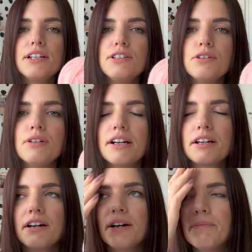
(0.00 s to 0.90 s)
do like
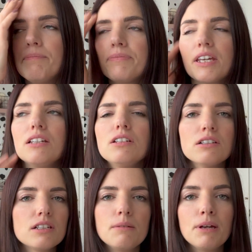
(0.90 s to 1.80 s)
a
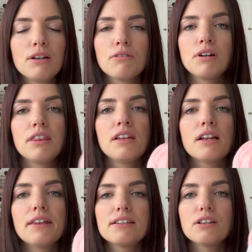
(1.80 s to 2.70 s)
dusky pink or anything like that.